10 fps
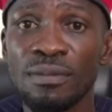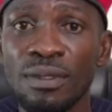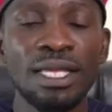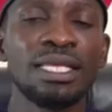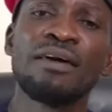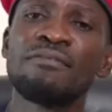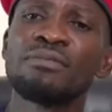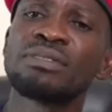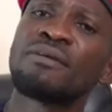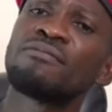and he gave
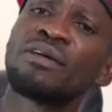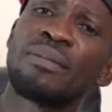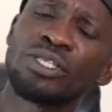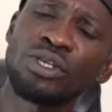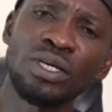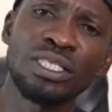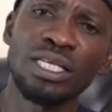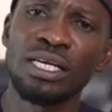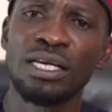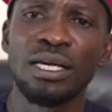himself the
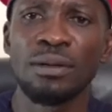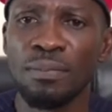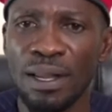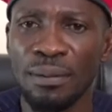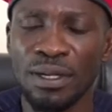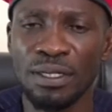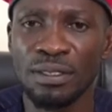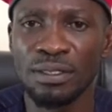majority in parliament.